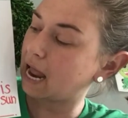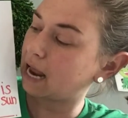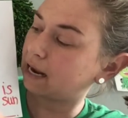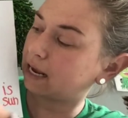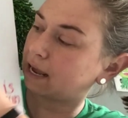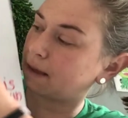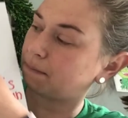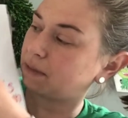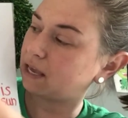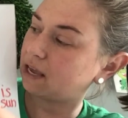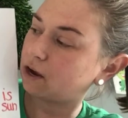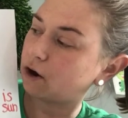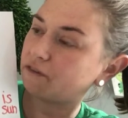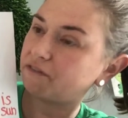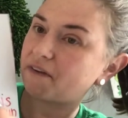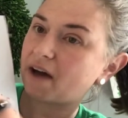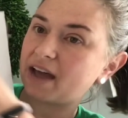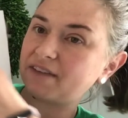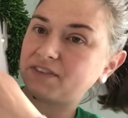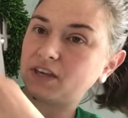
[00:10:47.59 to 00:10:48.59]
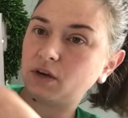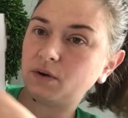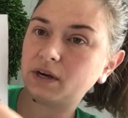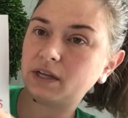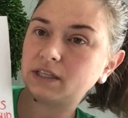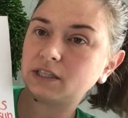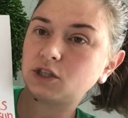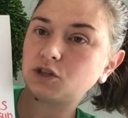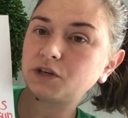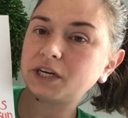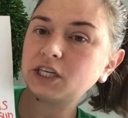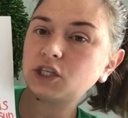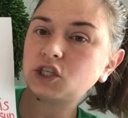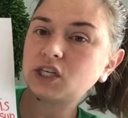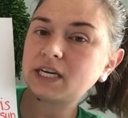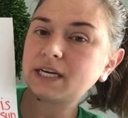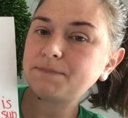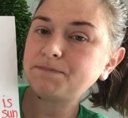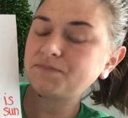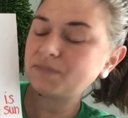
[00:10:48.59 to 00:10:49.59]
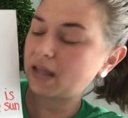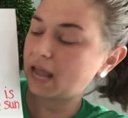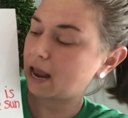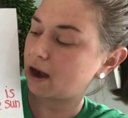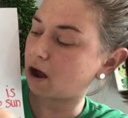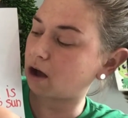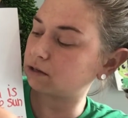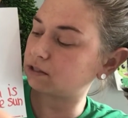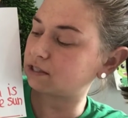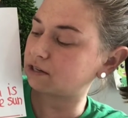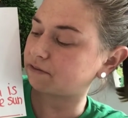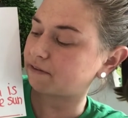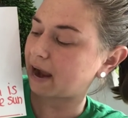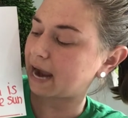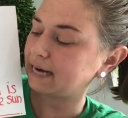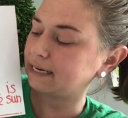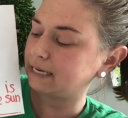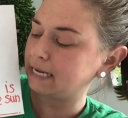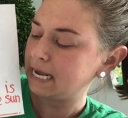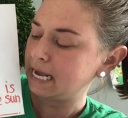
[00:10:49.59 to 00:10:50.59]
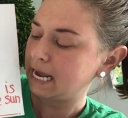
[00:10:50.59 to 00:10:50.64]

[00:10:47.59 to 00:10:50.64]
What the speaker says: Give me your 5Q illustration and also write,